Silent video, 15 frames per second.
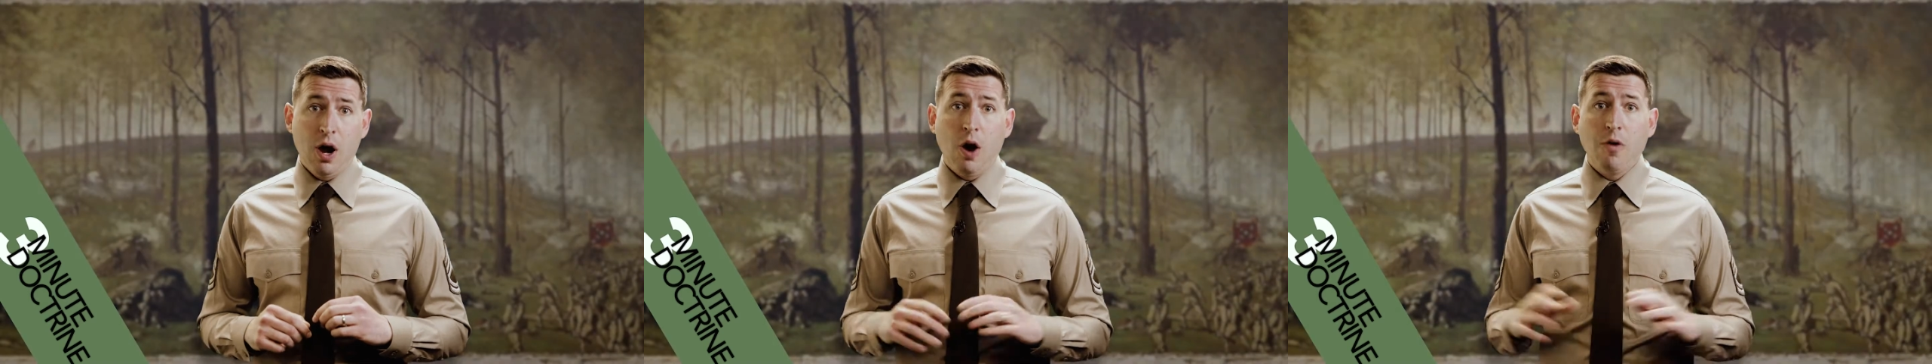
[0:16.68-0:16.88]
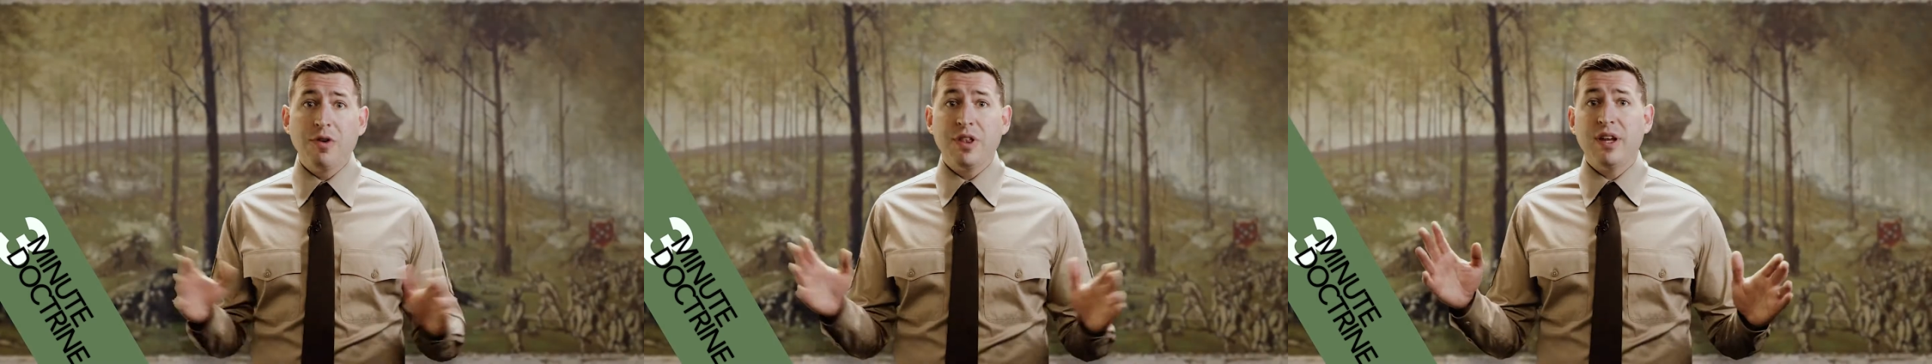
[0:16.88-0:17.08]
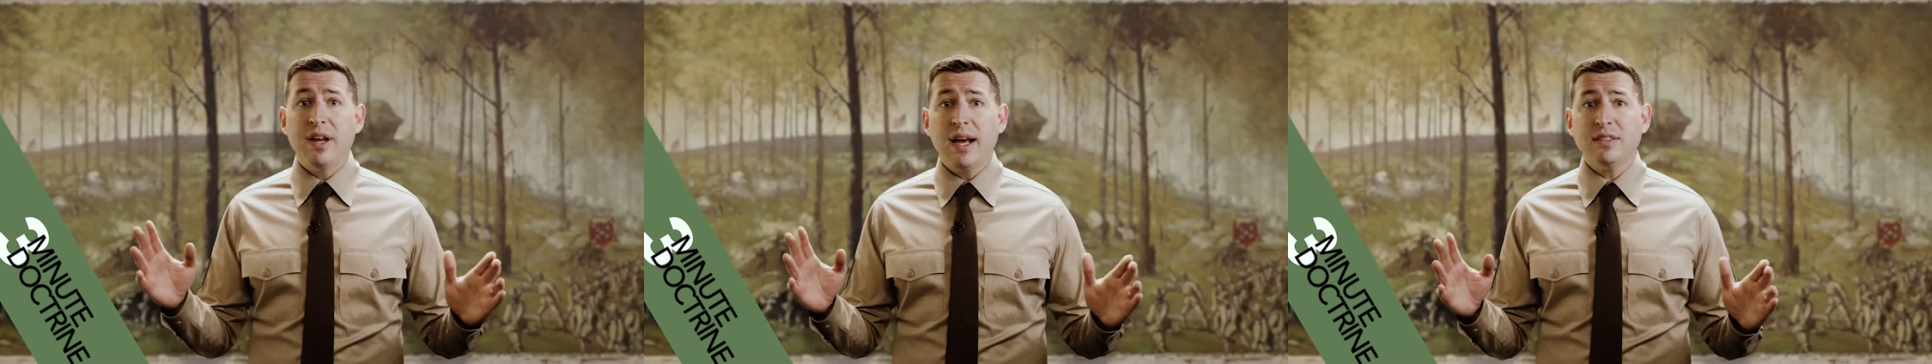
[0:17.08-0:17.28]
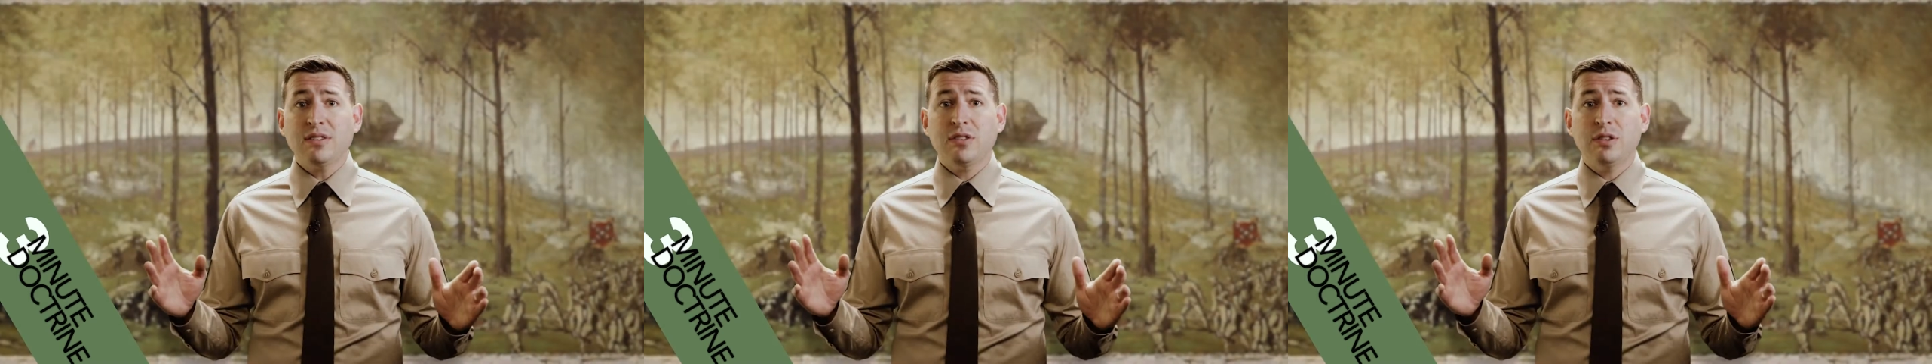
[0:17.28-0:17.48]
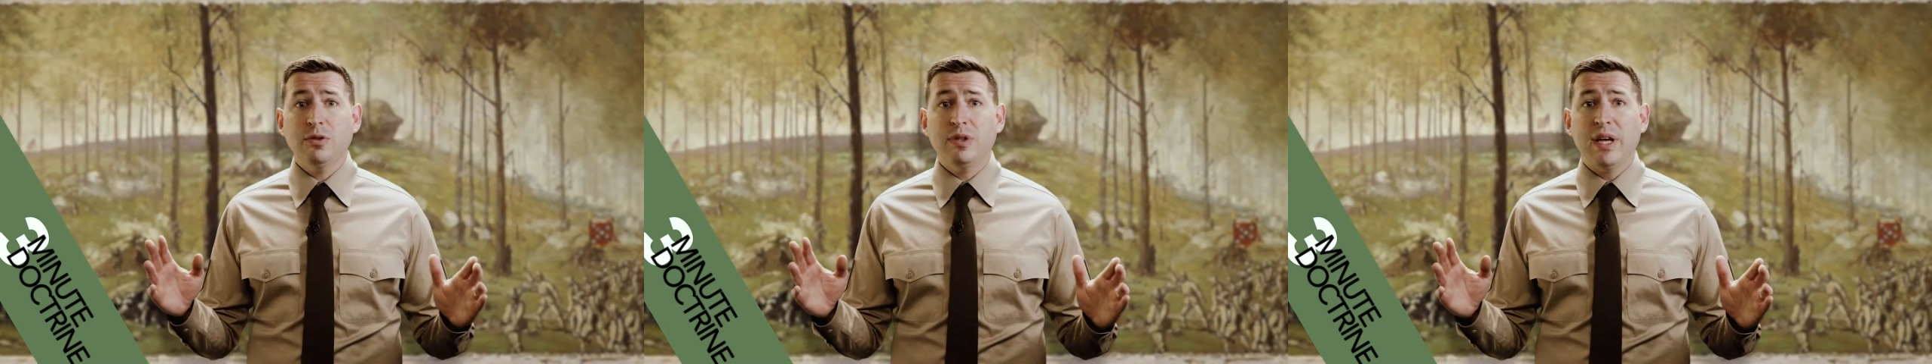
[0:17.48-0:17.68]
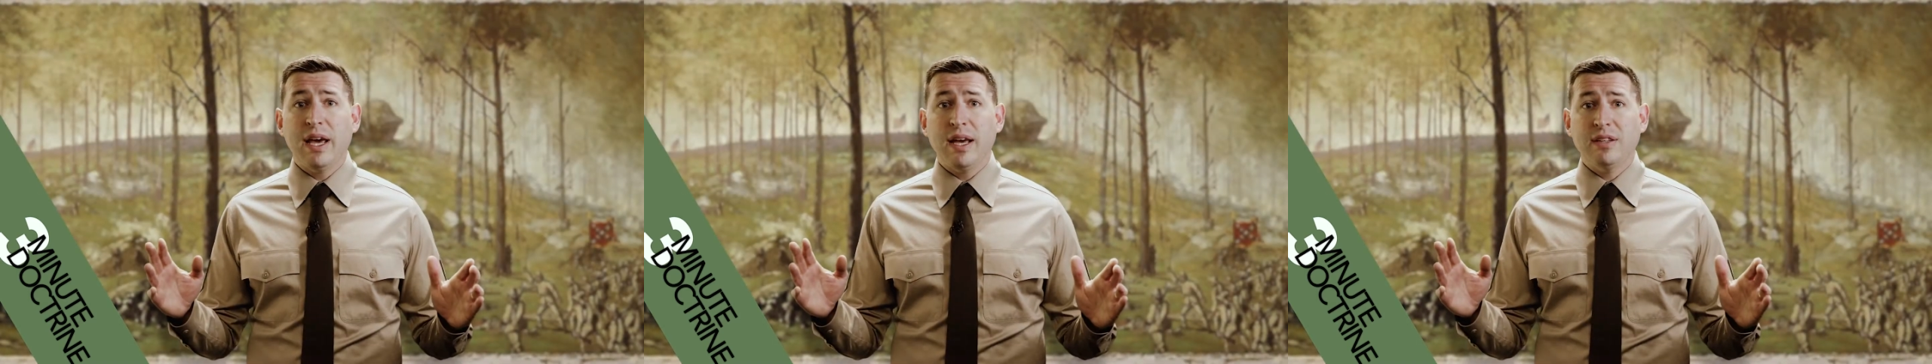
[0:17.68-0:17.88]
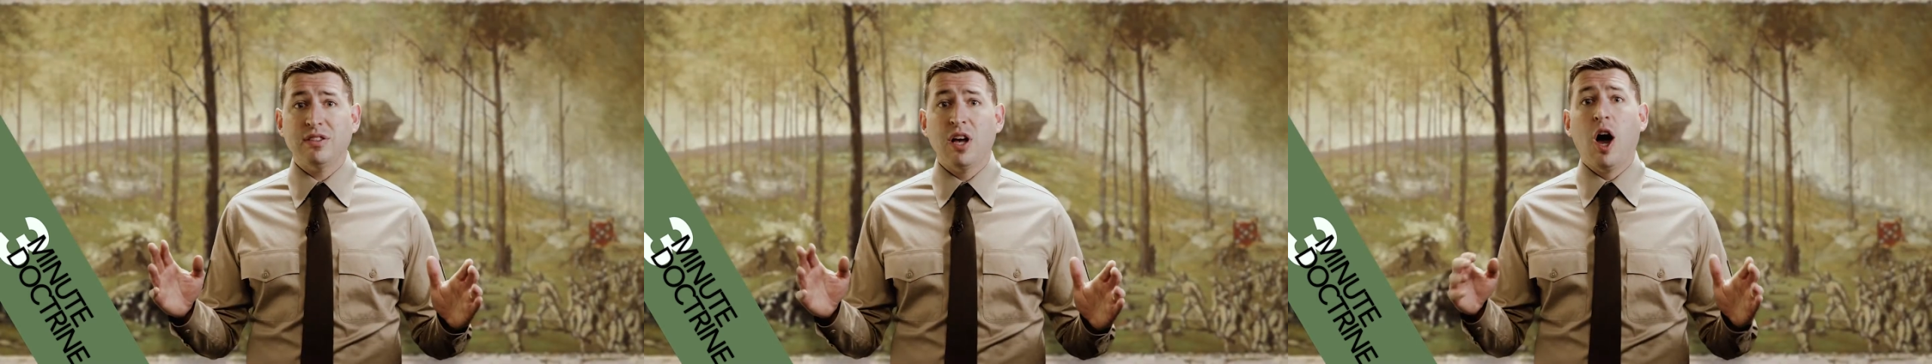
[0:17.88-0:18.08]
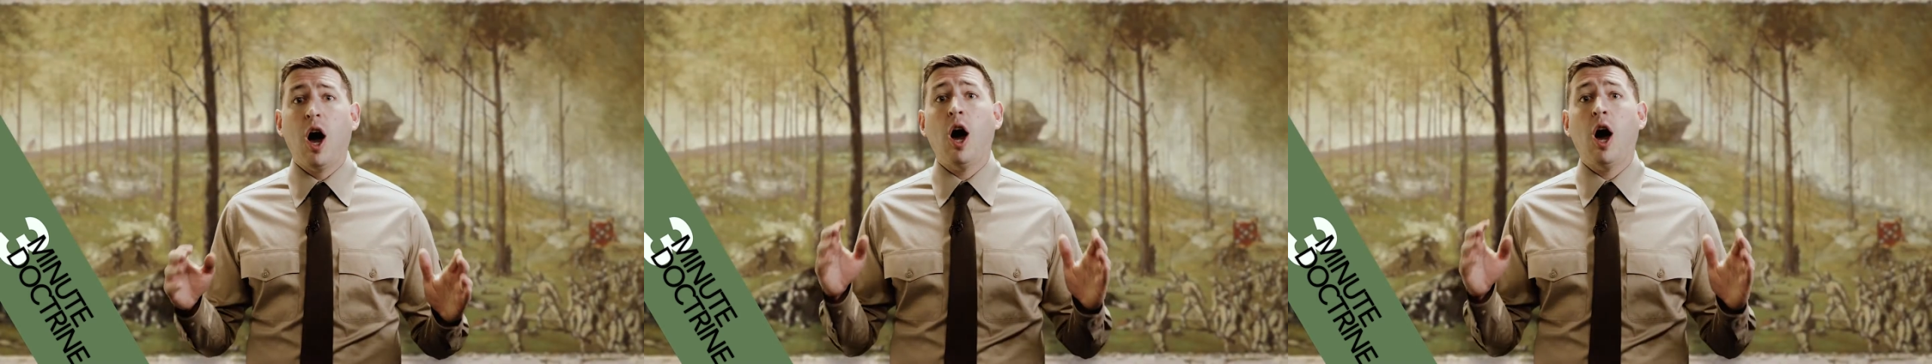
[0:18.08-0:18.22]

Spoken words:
Over the next 2 days,